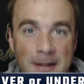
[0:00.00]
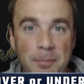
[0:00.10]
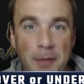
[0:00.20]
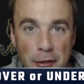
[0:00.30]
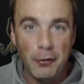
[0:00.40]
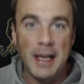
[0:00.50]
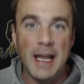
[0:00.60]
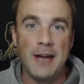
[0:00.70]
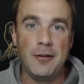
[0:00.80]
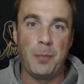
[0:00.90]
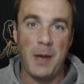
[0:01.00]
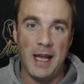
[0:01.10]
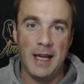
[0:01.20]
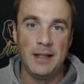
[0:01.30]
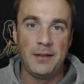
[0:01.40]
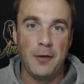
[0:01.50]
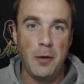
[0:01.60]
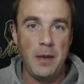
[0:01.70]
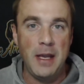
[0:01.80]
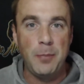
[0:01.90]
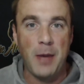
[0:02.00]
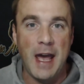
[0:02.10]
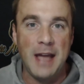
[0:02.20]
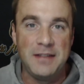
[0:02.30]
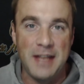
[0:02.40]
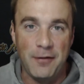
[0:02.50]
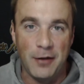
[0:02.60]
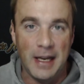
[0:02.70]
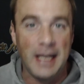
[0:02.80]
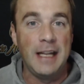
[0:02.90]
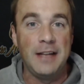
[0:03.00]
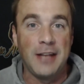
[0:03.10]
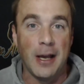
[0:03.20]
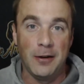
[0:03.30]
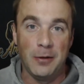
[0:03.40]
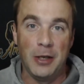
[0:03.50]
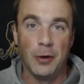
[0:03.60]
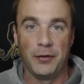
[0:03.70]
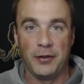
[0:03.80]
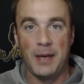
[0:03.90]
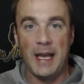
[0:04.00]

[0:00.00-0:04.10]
300 pounds for Big Bad Devon. It is going to be awesome.